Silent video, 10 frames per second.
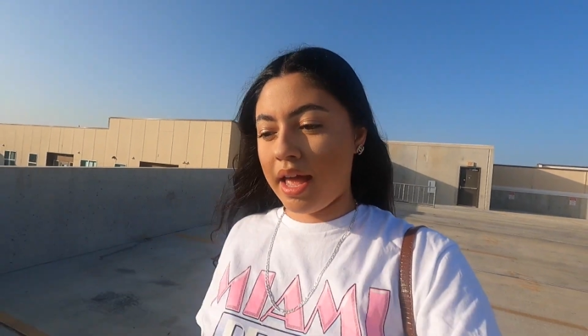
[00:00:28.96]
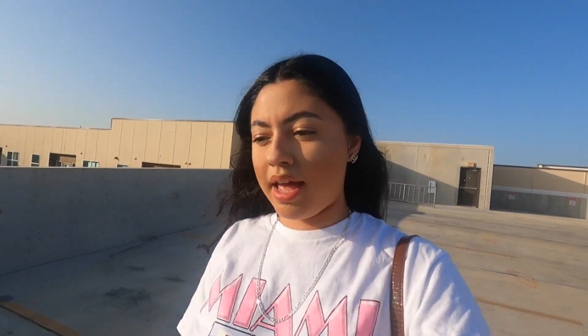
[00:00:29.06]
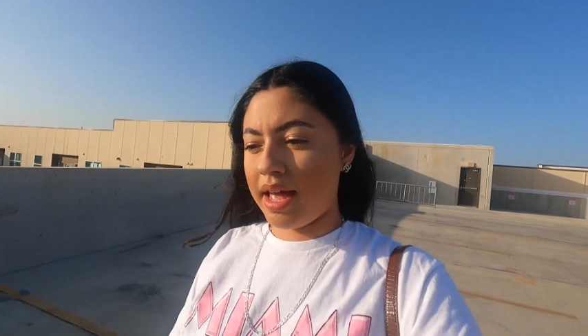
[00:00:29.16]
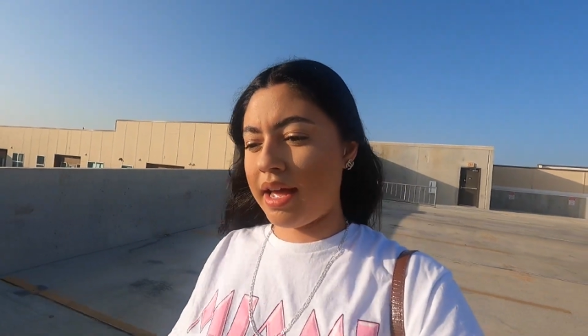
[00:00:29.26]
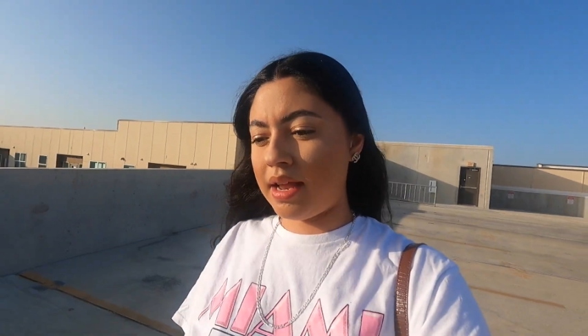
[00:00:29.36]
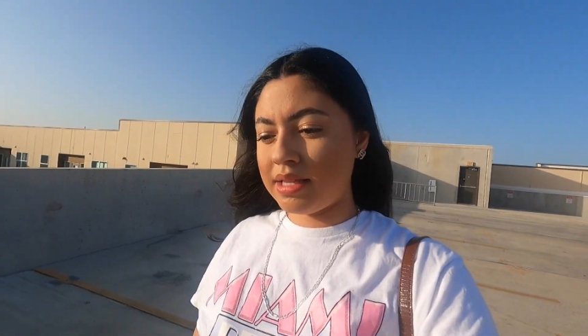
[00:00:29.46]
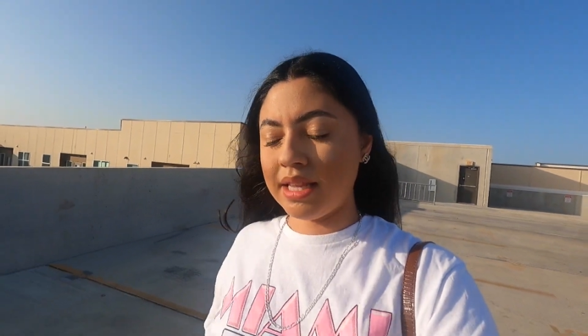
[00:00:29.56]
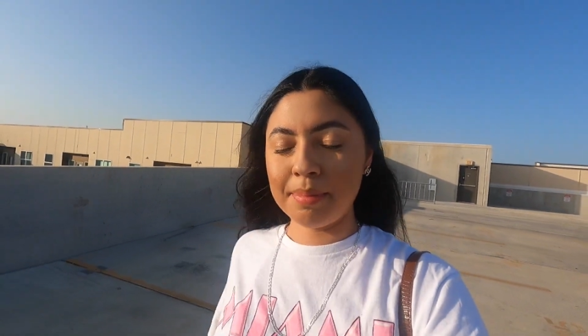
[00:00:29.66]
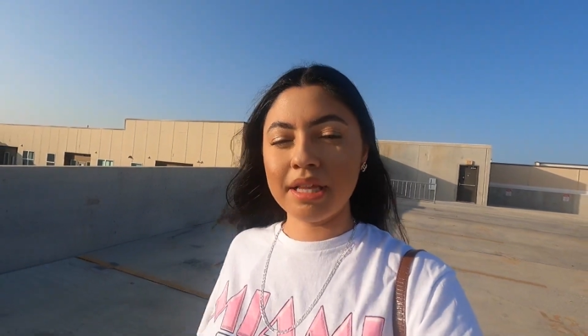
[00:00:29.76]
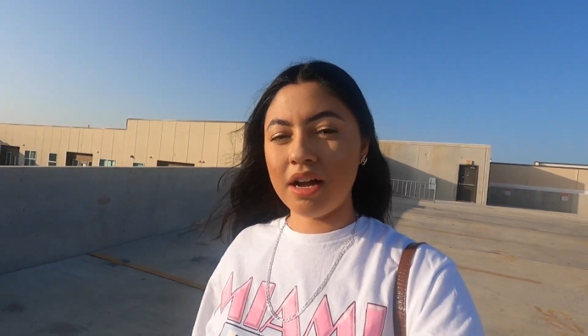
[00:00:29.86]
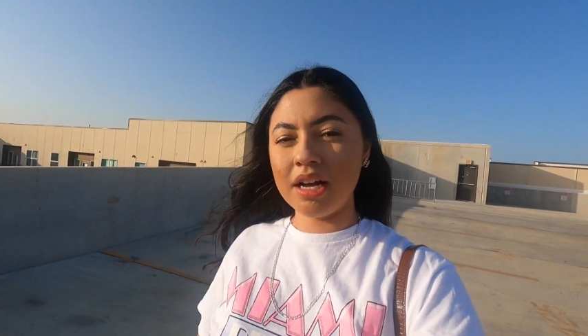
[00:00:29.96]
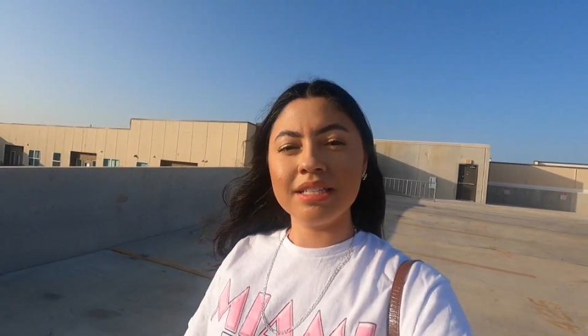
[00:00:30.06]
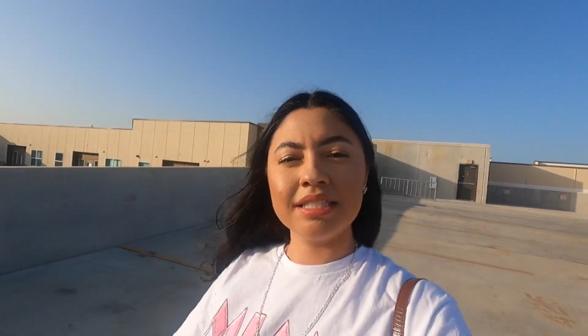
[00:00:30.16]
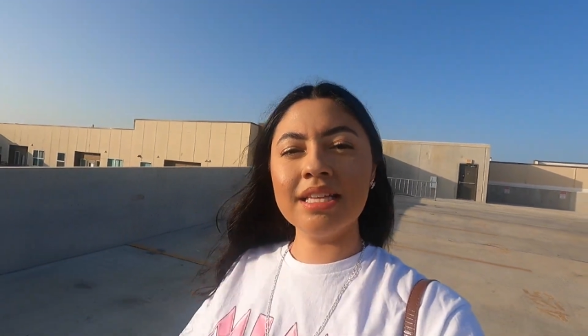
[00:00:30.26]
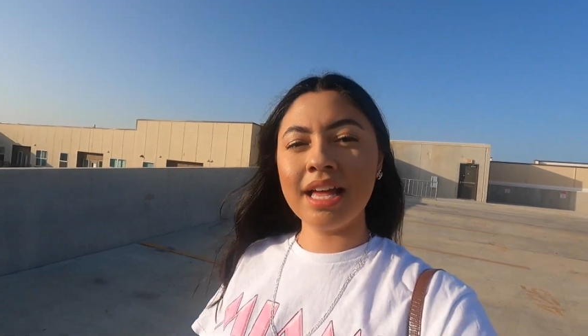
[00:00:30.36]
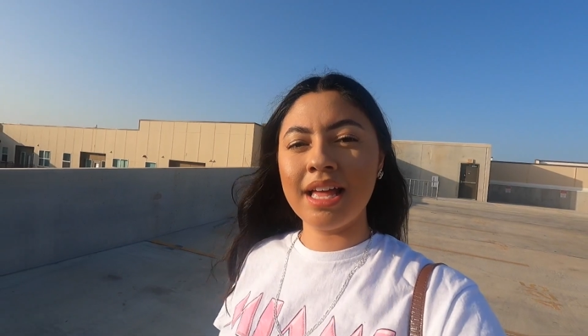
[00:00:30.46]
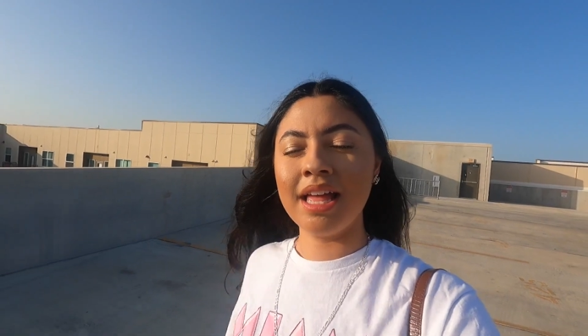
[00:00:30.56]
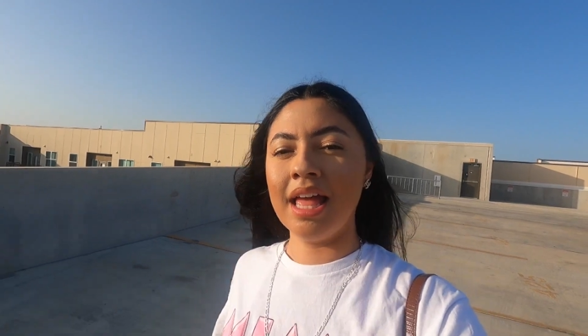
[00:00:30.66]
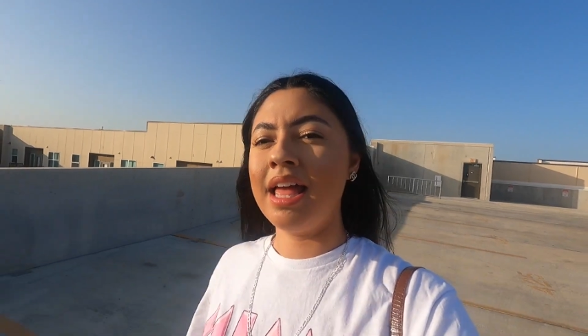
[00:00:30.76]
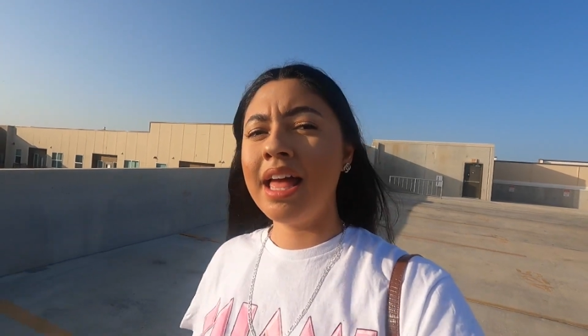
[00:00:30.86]
and lip gloss,
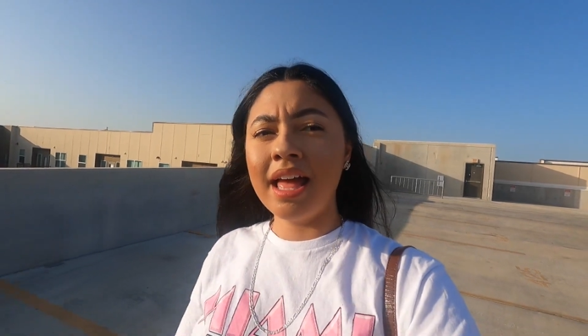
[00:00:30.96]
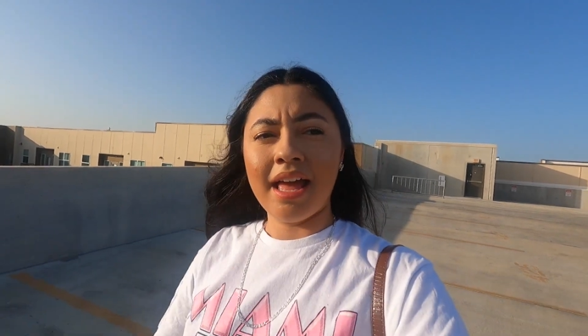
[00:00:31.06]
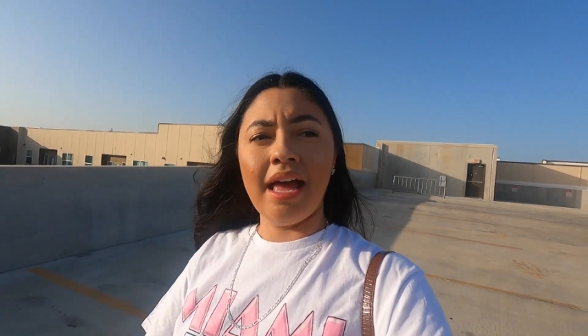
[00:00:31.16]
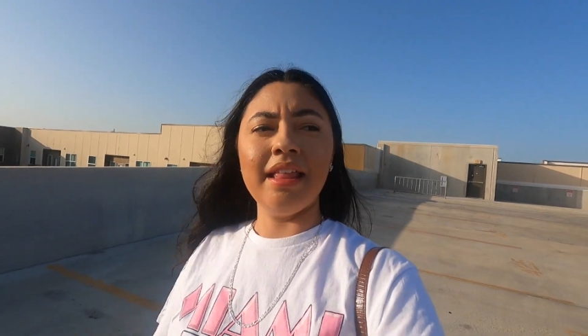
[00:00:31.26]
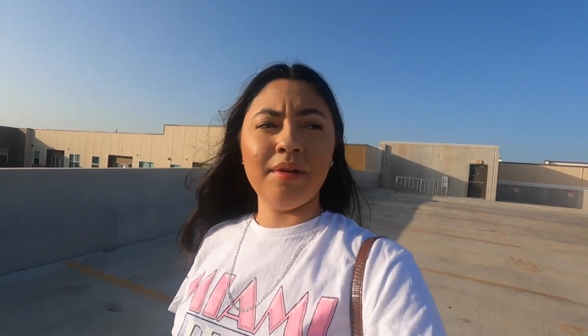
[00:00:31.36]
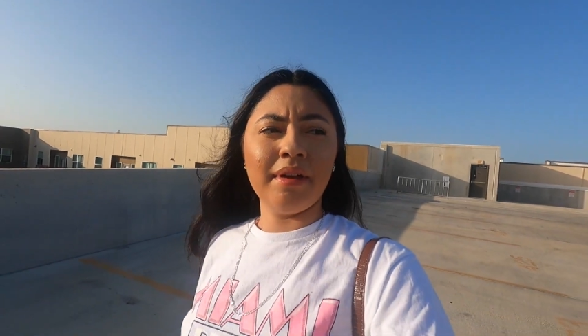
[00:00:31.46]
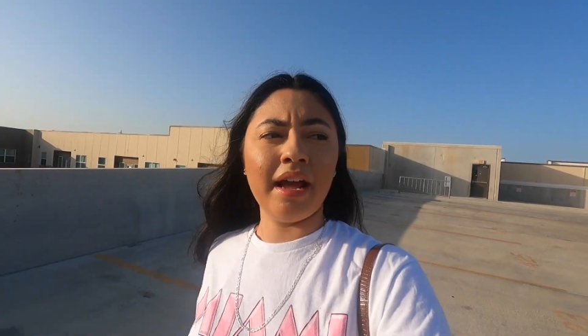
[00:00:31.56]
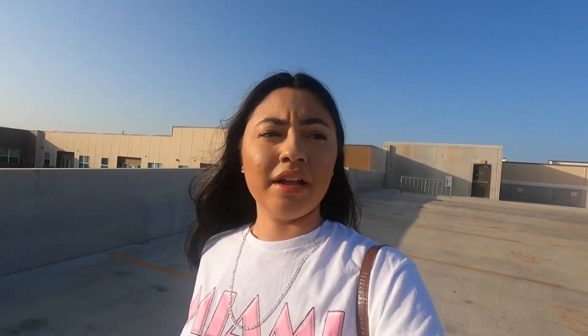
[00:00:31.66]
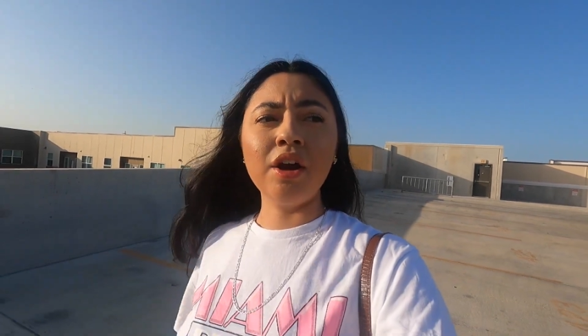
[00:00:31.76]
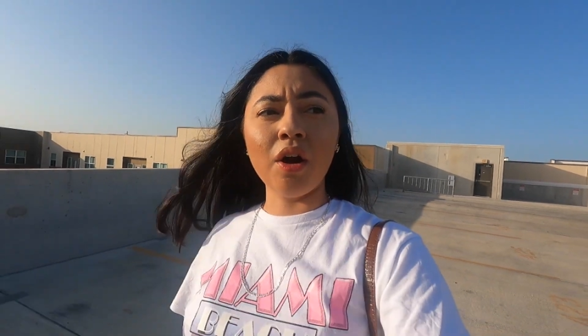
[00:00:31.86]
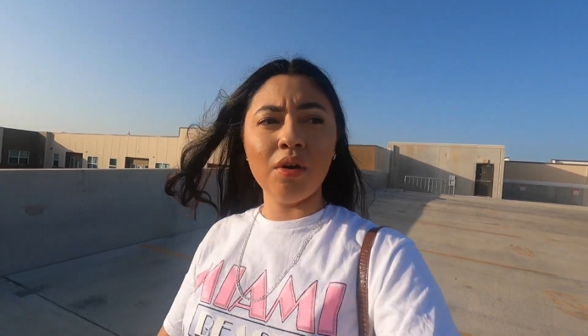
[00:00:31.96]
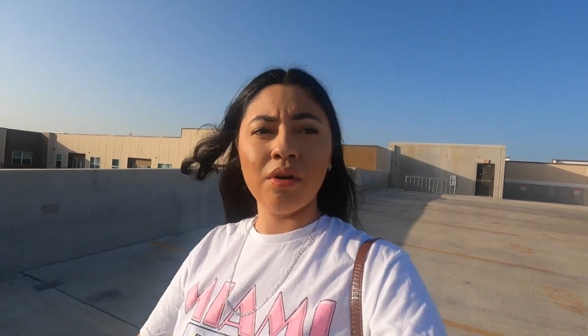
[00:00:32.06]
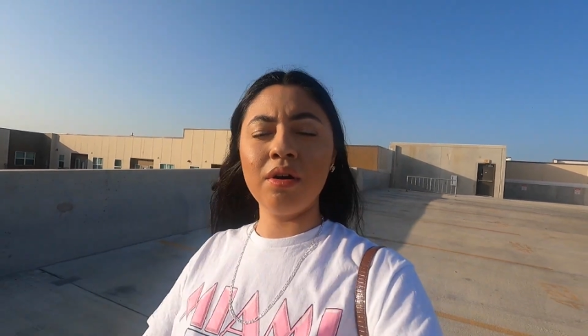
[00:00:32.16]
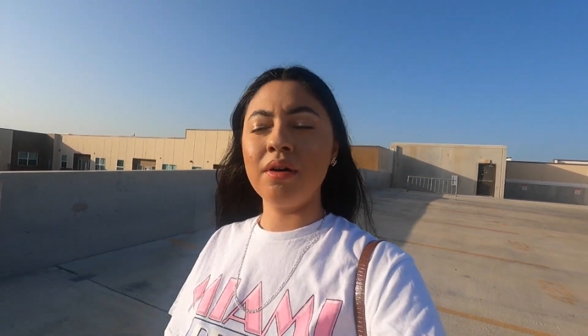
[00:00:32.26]
and then we gotta go.